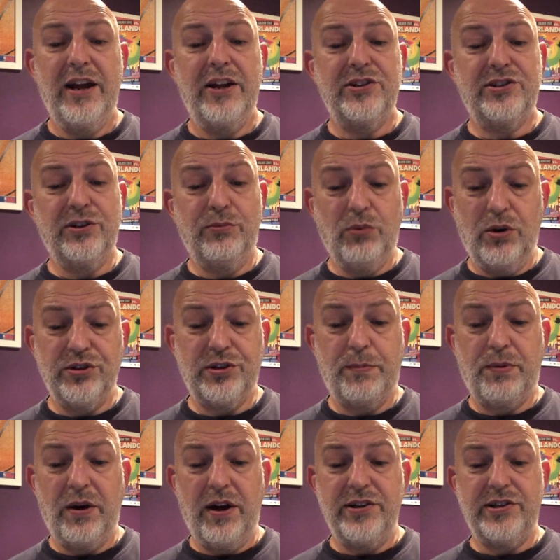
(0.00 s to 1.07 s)
Somewhat
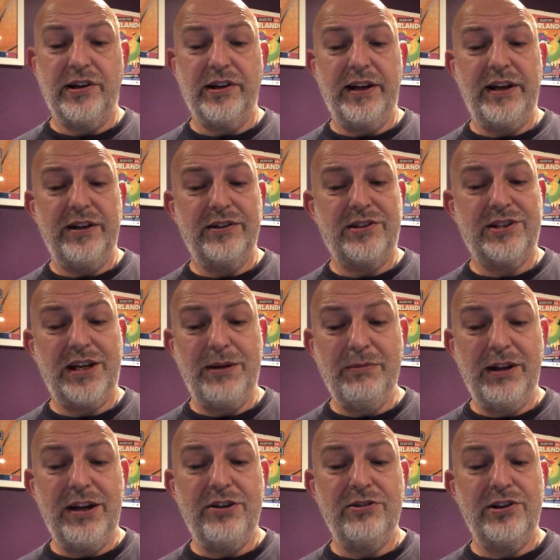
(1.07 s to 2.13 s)
surprisingly, the team
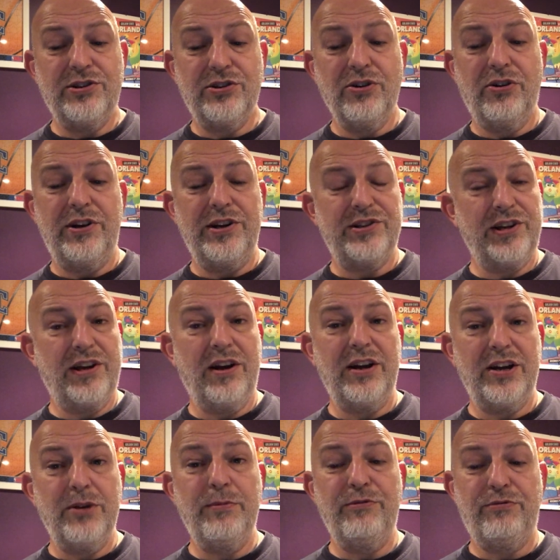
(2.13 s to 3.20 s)
leader in scoring is a guy
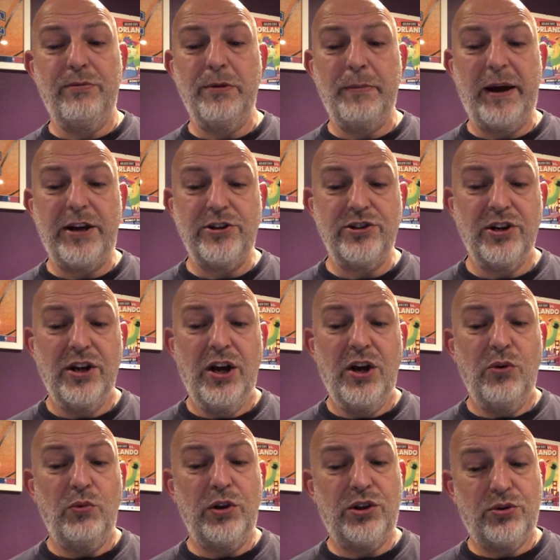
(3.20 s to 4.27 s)
coming from the bench
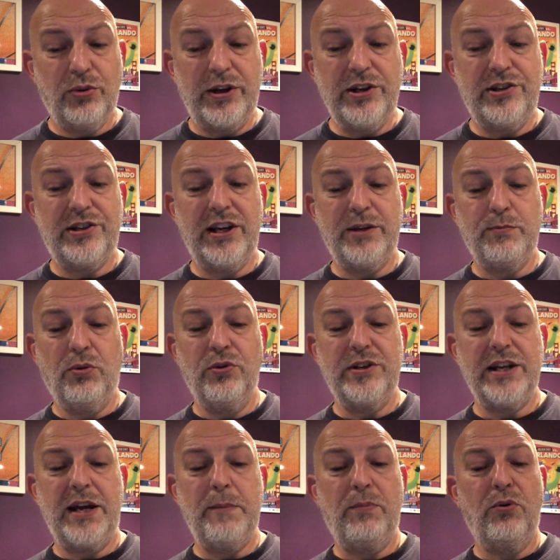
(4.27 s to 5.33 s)
with
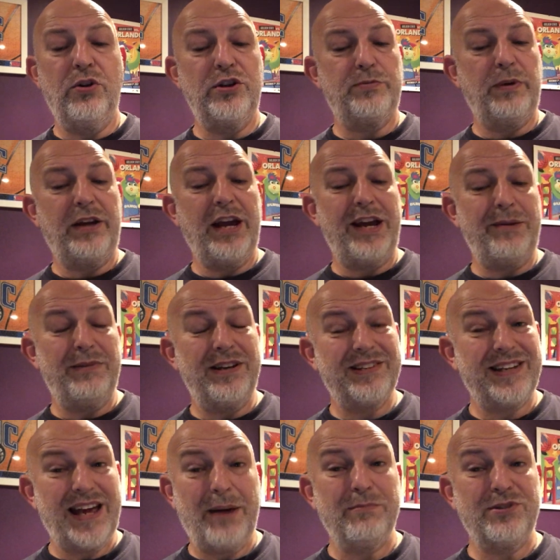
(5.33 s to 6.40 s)
26.8 points per game. It's
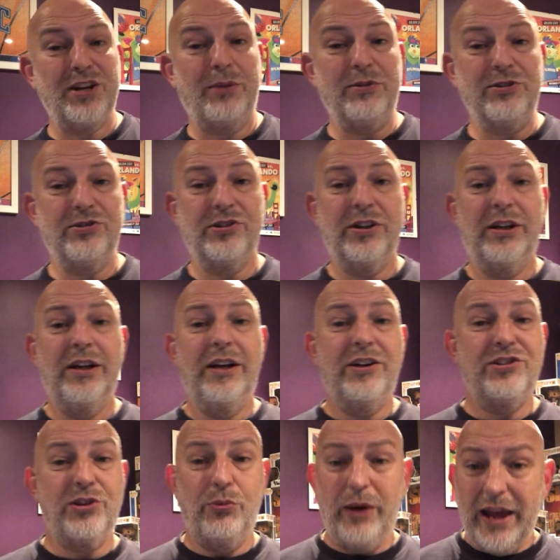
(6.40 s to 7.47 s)
Cam Thomas.
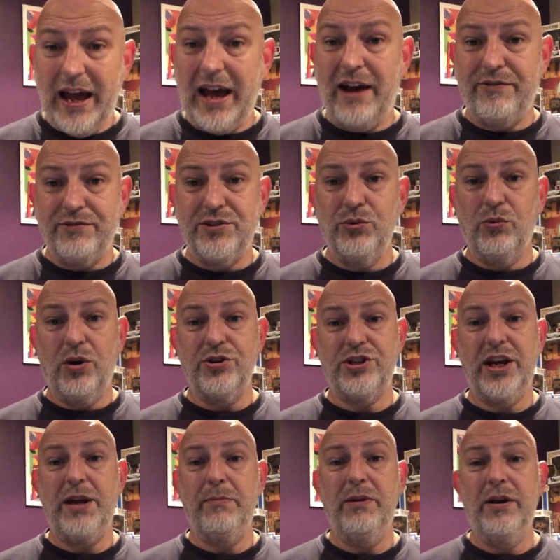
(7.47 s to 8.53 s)
So we have to watch
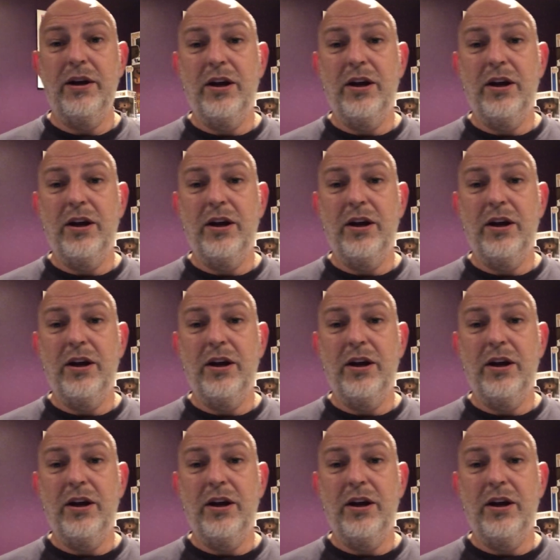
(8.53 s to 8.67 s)
him.